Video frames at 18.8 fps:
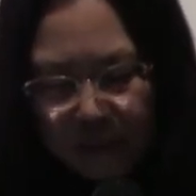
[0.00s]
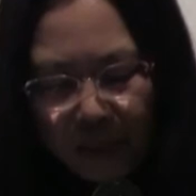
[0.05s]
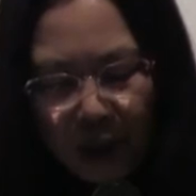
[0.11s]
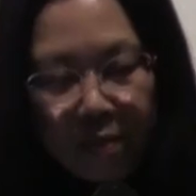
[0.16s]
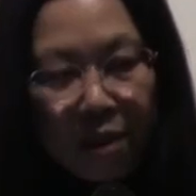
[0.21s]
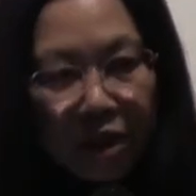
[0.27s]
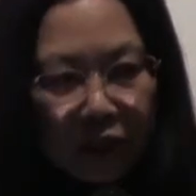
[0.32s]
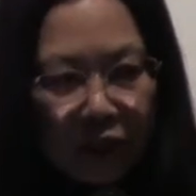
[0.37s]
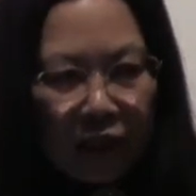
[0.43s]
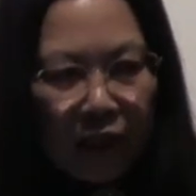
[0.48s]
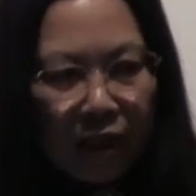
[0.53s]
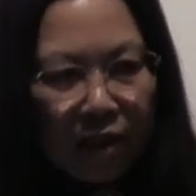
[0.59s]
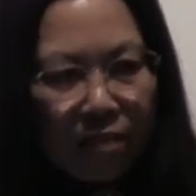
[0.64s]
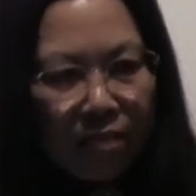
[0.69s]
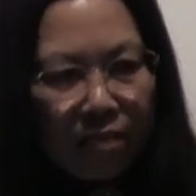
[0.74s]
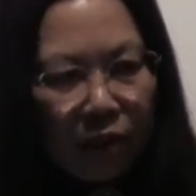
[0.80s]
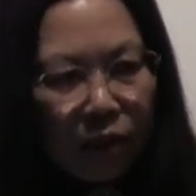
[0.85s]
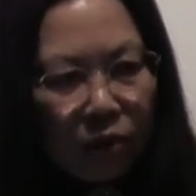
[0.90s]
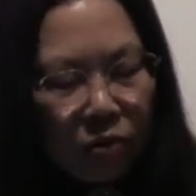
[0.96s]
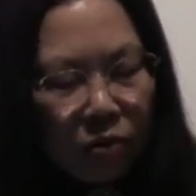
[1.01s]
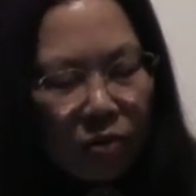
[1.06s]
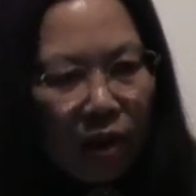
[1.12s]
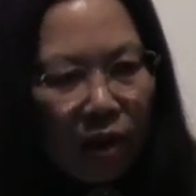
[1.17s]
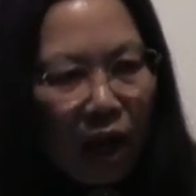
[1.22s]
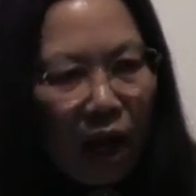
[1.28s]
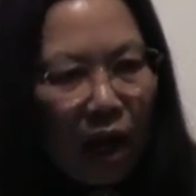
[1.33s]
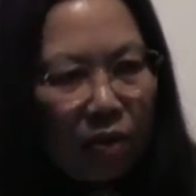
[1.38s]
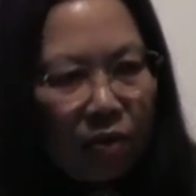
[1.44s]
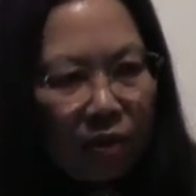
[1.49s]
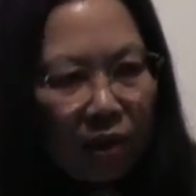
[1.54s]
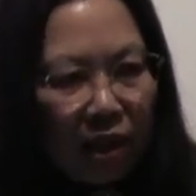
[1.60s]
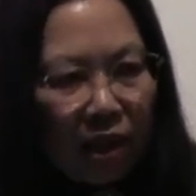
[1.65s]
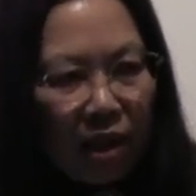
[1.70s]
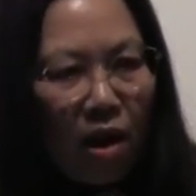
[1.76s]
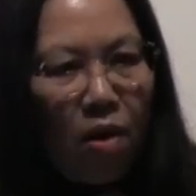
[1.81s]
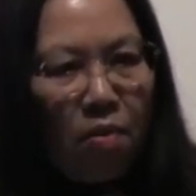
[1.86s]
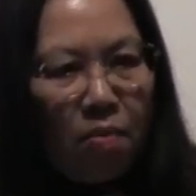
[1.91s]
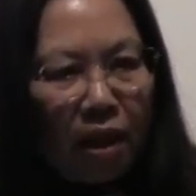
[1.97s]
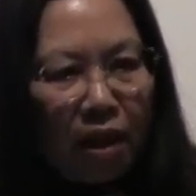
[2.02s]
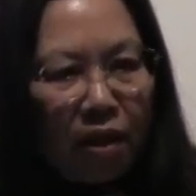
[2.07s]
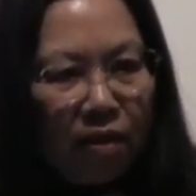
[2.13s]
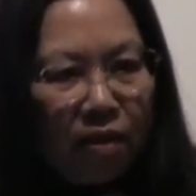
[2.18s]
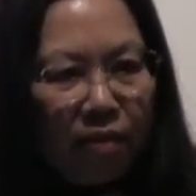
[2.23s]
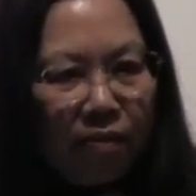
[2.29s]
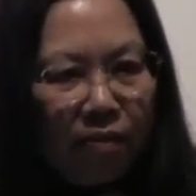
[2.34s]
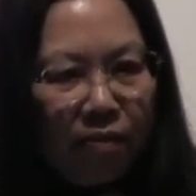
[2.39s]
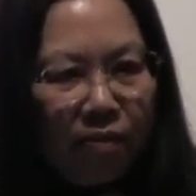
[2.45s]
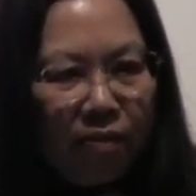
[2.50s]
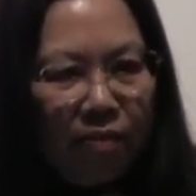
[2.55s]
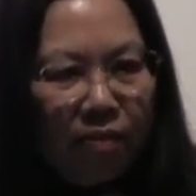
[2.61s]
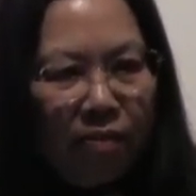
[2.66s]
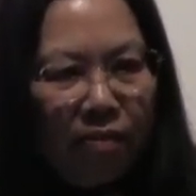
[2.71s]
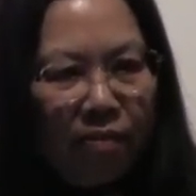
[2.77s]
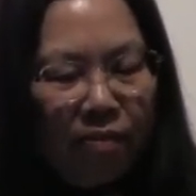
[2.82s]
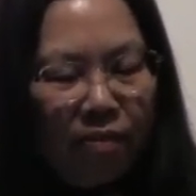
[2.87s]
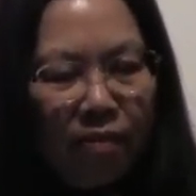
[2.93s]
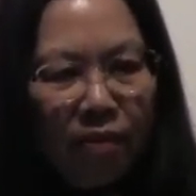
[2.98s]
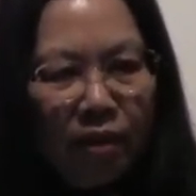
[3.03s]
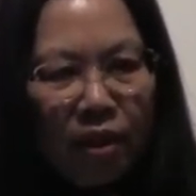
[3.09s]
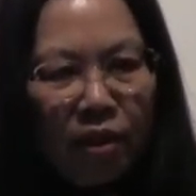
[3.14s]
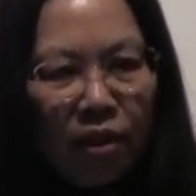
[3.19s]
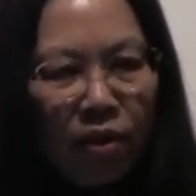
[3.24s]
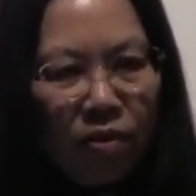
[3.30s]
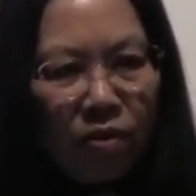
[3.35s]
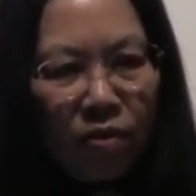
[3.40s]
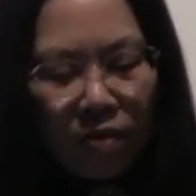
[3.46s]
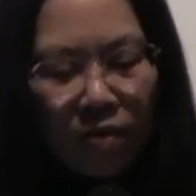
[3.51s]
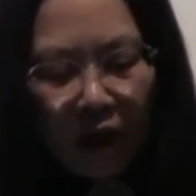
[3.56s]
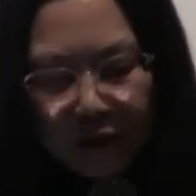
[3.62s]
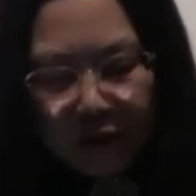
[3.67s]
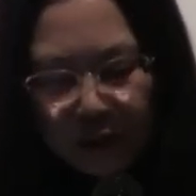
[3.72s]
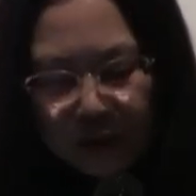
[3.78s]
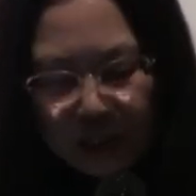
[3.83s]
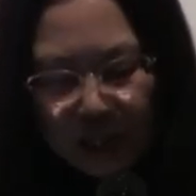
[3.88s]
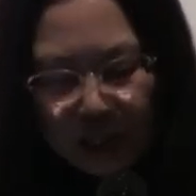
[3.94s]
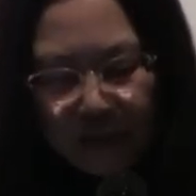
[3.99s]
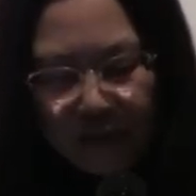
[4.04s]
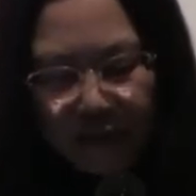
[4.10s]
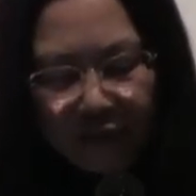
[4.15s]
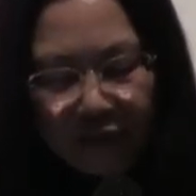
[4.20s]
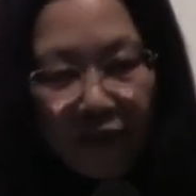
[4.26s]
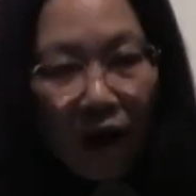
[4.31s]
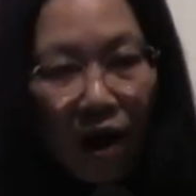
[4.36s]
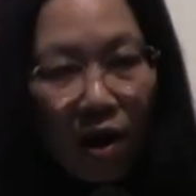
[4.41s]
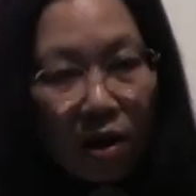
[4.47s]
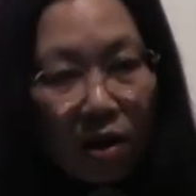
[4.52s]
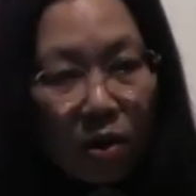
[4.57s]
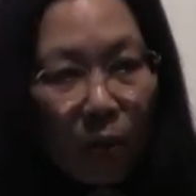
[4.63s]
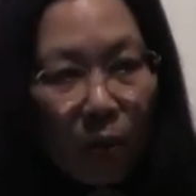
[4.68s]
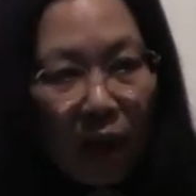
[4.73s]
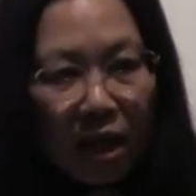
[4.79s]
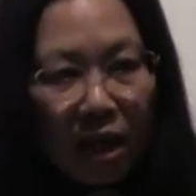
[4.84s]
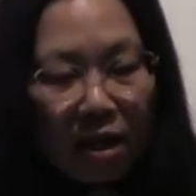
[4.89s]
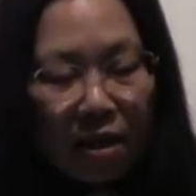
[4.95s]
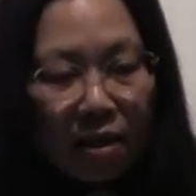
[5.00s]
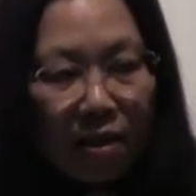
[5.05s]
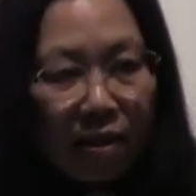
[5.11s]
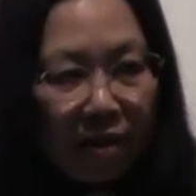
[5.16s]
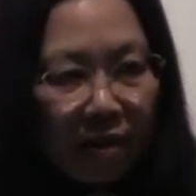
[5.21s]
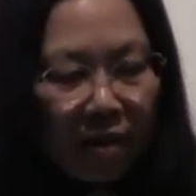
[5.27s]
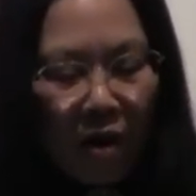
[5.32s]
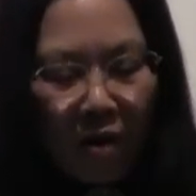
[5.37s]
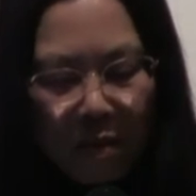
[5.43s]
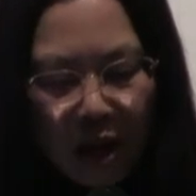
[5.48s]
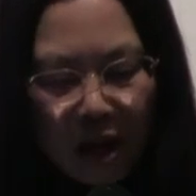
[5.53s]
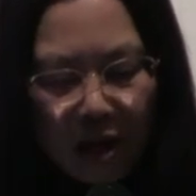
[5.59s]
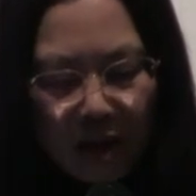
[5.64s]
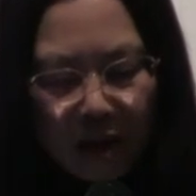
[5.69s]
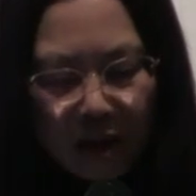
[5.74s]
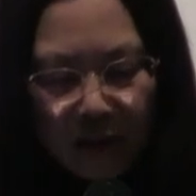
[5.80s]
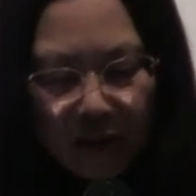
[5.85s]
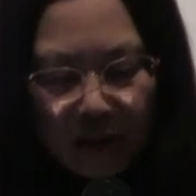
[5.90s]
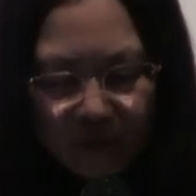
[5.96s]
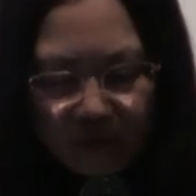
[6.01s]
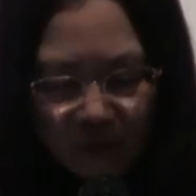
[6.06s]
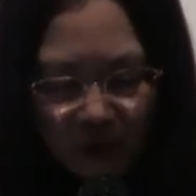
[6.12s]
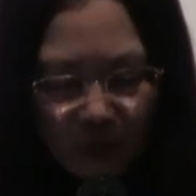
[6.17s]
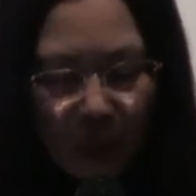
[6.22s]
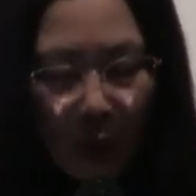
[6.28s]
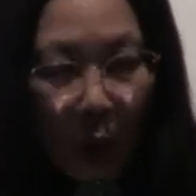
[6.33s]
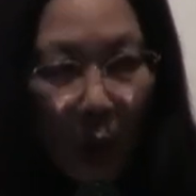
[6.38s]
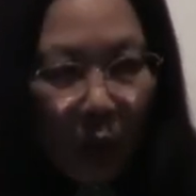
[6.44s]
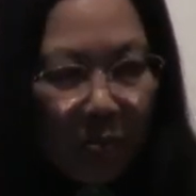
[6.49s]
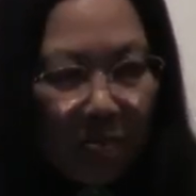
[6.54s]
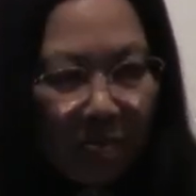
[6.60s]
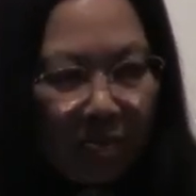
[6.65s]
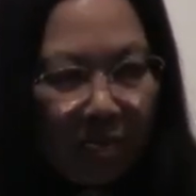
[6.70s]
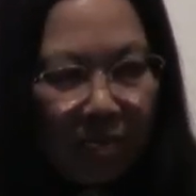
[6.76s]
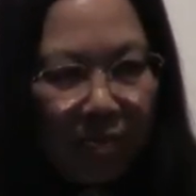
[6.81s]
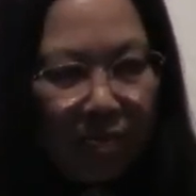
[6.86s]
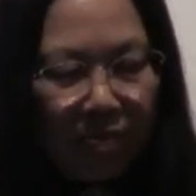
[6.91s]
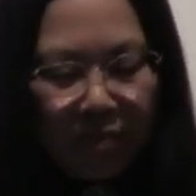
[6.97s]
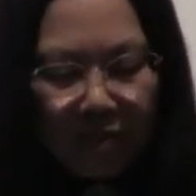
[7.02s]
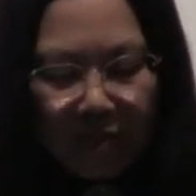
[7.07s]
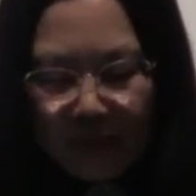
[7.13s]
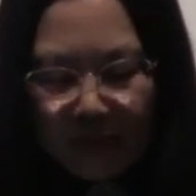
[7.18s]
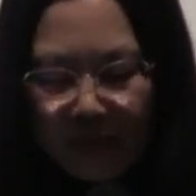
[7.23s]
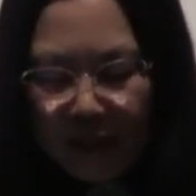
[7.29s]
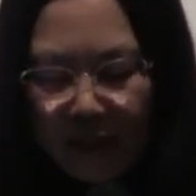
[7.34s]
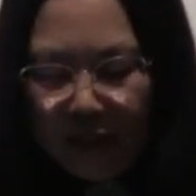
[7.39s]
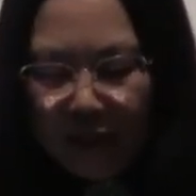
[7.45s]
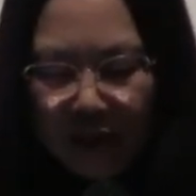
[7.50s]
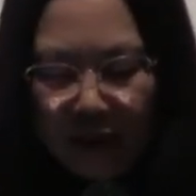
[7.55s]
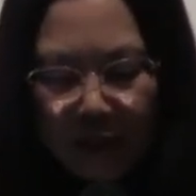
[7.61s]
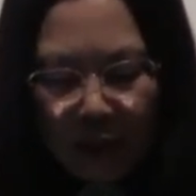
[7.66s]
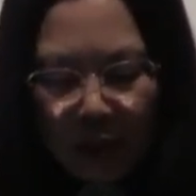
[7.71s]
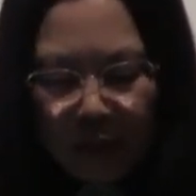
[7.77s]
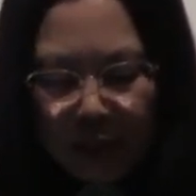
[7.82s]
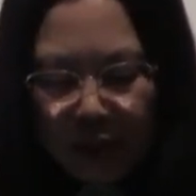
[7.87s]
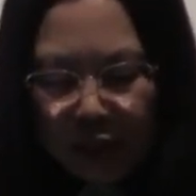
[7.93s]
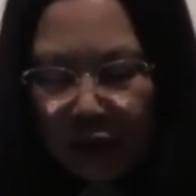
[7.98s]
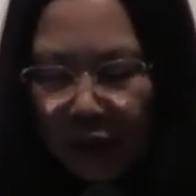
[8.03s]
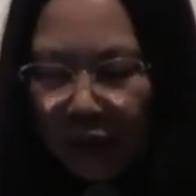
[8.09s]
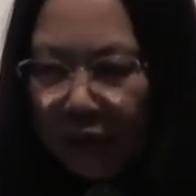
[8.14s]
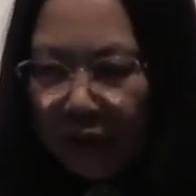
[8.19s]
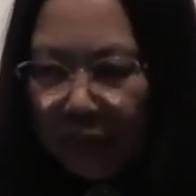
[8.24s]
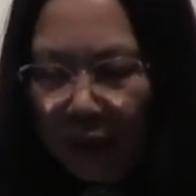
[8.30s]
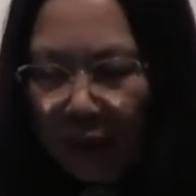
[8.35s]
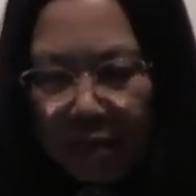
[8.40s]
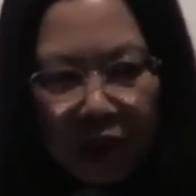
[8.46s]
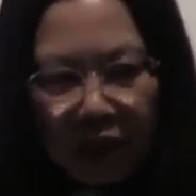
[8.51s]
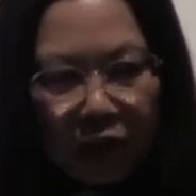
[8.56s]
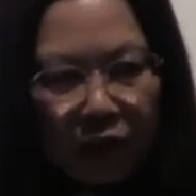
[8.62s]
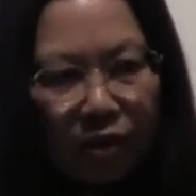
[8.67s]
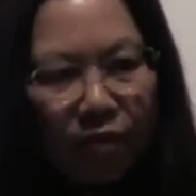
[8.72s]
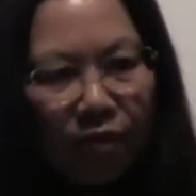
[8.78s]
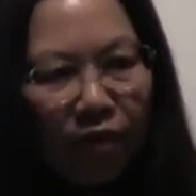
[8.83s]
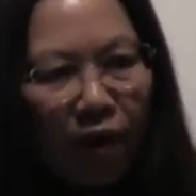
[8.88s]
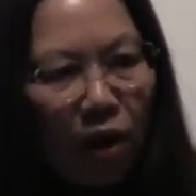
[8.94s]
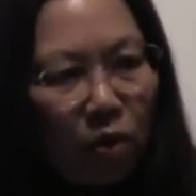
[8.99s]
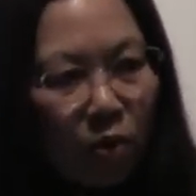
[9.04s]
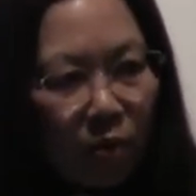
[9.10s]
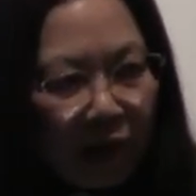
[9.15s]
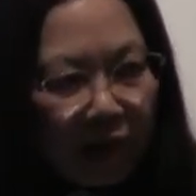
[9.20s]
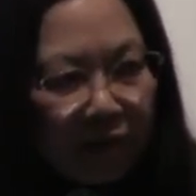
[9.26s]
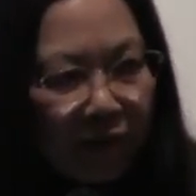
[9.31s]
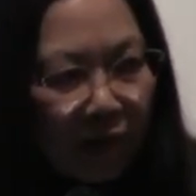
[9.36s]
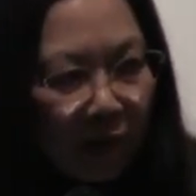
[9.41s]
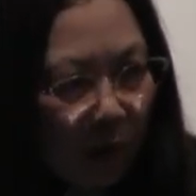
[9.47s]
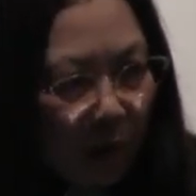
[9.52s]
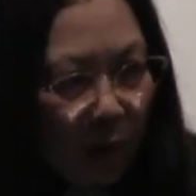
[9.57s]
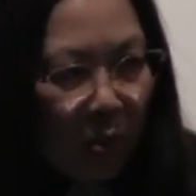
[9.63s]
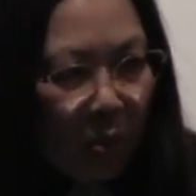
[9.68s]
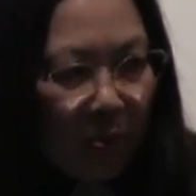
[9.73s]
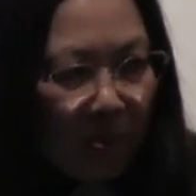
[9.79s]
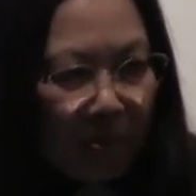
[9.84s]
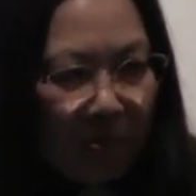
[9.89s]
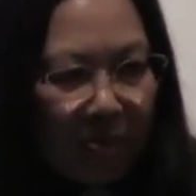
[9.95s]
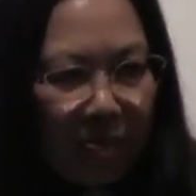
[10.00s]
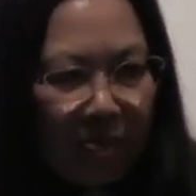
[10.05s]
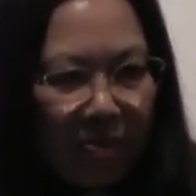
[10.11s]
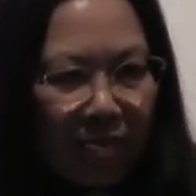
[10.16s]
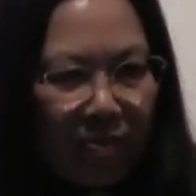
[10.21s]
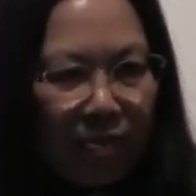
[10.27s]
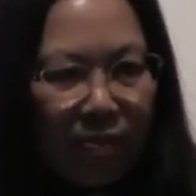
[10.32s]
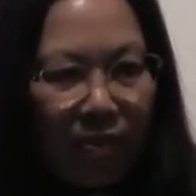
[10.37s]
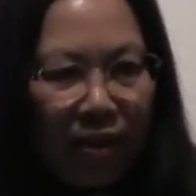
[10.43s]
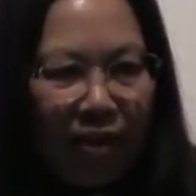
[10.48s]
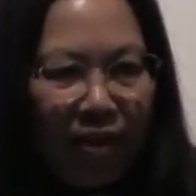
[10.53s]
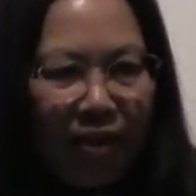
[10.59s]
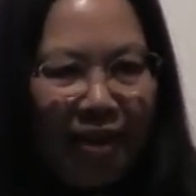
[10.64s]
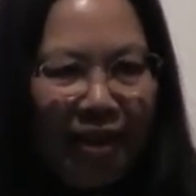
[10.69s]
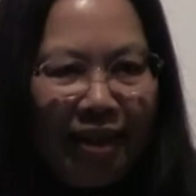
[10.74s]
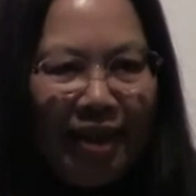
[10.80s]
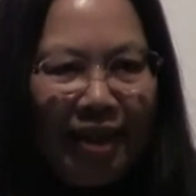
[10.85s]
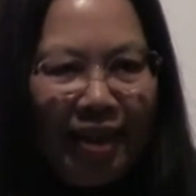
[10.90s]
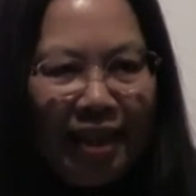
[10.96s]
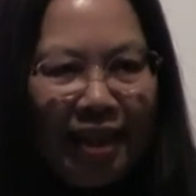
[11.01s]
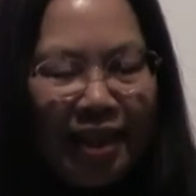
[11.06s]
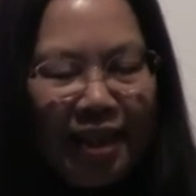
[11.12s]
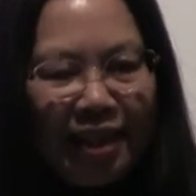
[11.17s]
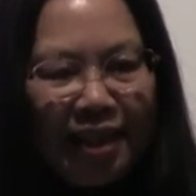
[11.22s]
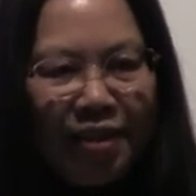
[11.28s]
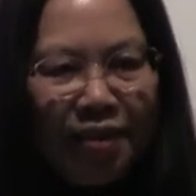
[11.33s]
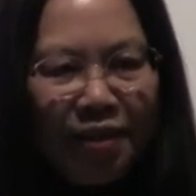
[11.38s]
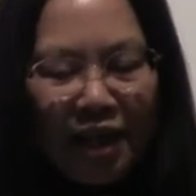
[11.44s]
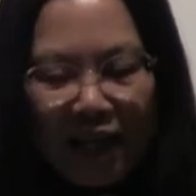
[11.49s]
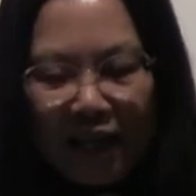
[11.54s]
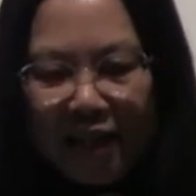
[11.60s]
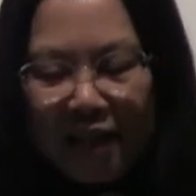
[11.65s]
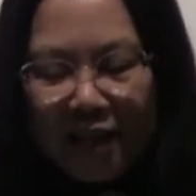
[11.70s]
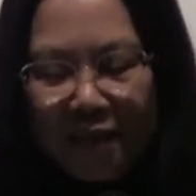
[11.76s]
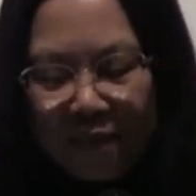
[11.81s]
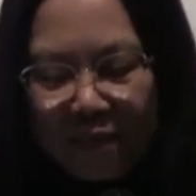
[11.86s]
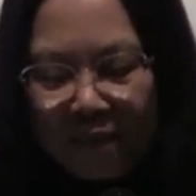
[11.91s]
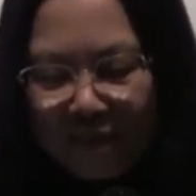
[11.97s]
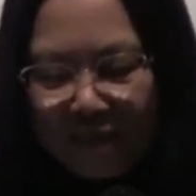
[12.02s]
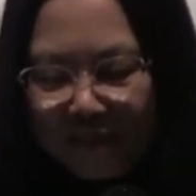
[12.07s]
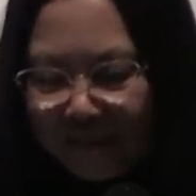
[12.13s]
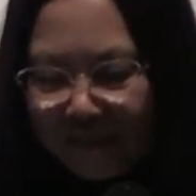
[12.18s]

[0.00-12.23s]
published it but took out the comma. So rather than far away, comma, from home, the publisher published far away from home. So you can